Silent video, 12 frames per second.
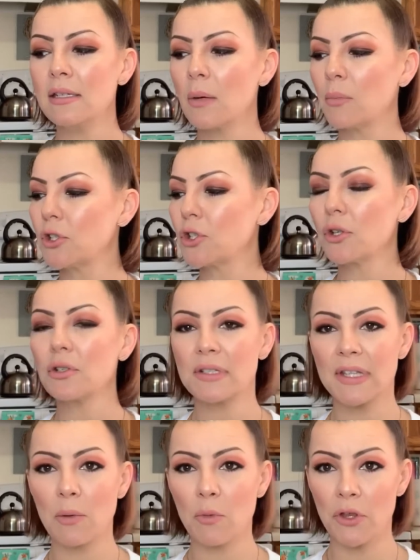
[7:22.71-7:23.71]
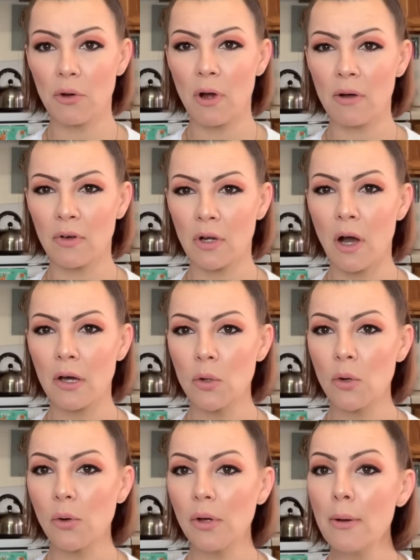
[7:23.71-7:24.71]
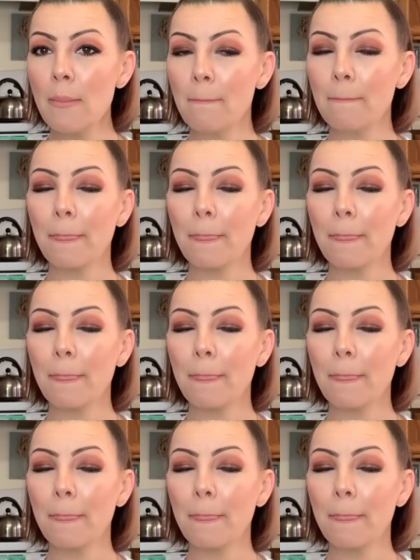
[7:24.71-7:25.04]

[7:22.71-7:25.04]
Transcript: temperature. Same with your avocado oil.